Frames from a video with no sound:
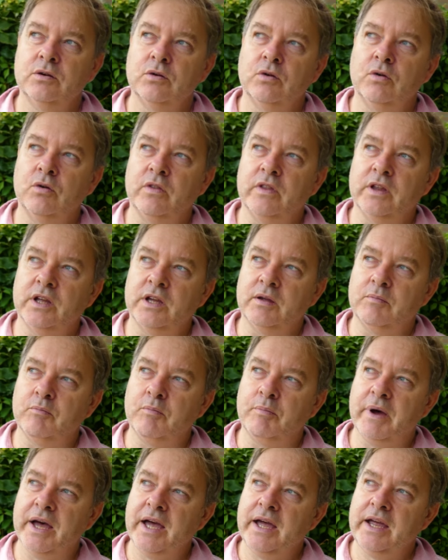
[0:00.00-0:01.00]
or the
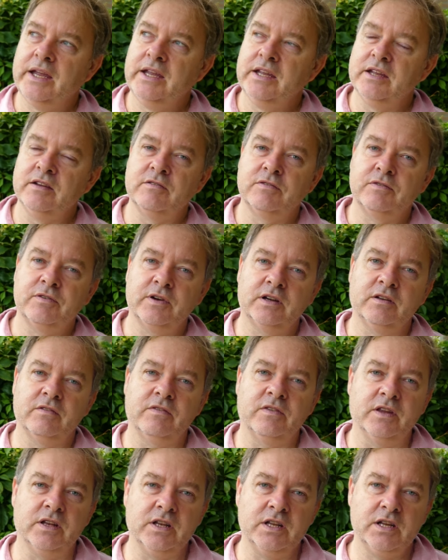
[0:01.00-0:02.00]
bay in front
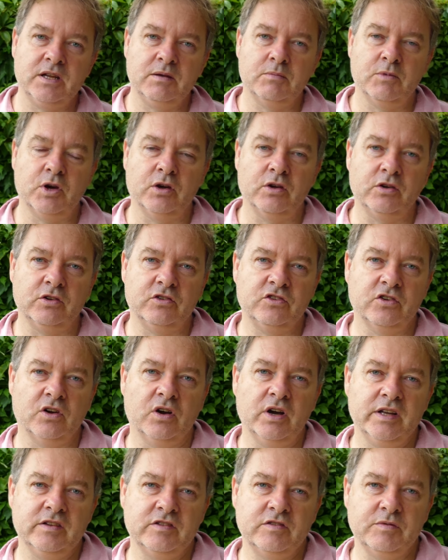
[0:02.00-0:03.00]
of the Nemo
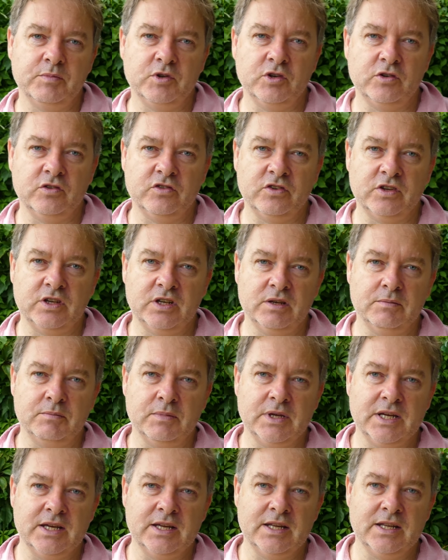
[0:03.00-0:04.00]
Science
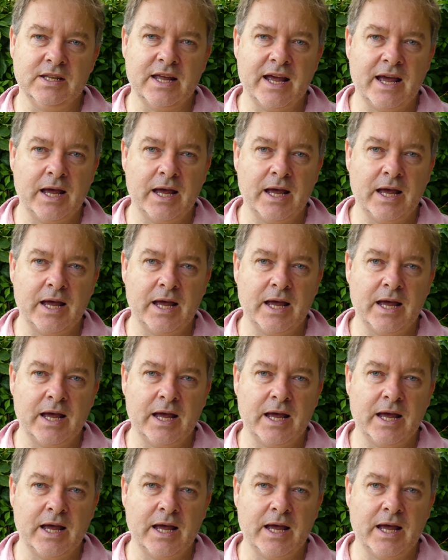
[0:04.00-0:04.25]
Museum in